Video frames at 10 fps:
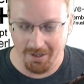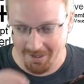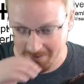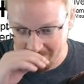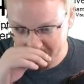
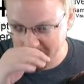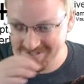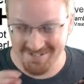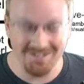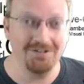
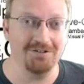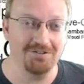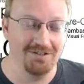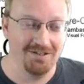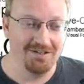But
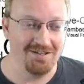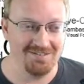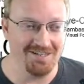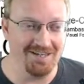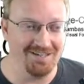still,
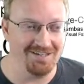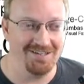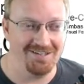it's like